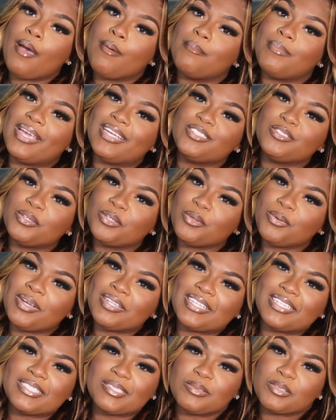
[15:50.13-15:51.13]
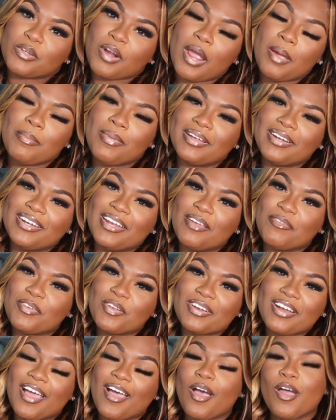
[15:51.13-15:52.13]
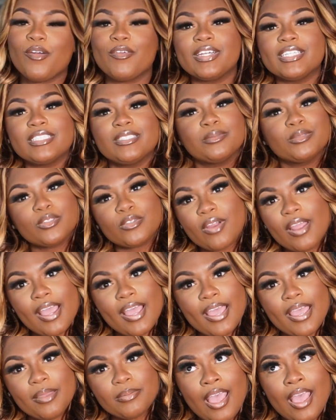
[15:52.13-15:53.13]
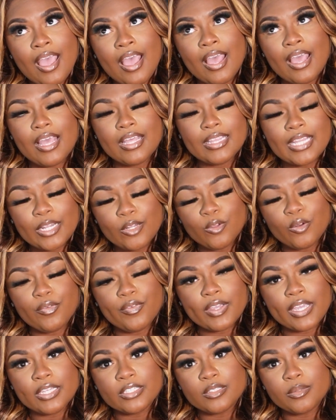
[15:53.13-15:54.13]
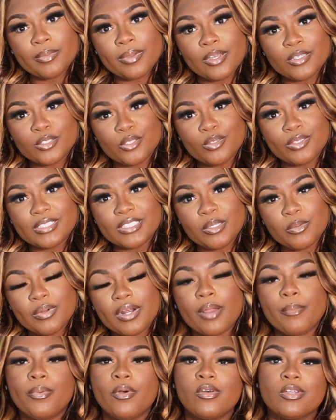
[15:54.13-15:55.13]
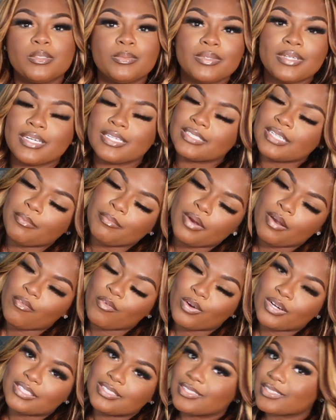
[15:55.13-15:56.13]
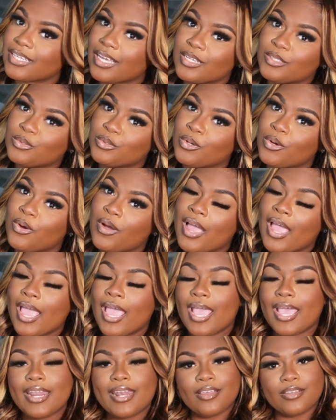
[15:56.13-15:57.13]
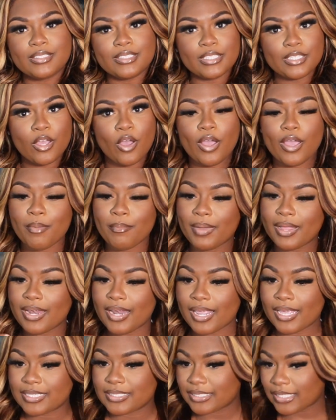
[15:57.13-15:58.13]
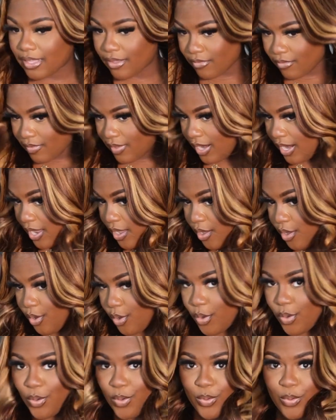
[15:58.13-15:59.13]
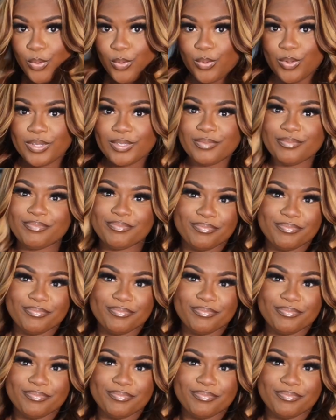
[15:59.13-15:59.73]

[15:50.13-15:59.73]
Make sure you hit that subscribe button if you're not already subscribed. The notification bell so you can see when I post, because I'm never on a schedule. And I'll see y'all in my next video.